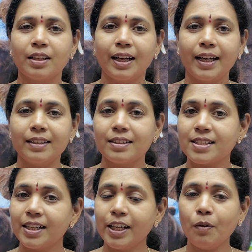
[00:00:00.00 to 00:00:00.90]
And
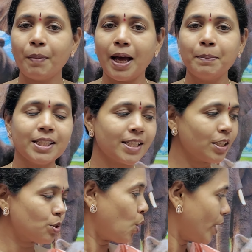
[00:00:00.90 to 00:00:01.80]
study of mammals
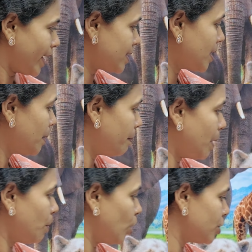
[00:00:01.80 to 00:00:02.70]
is called as
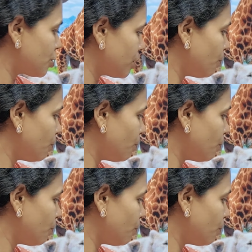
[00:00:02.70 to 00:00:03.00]
mammalogy,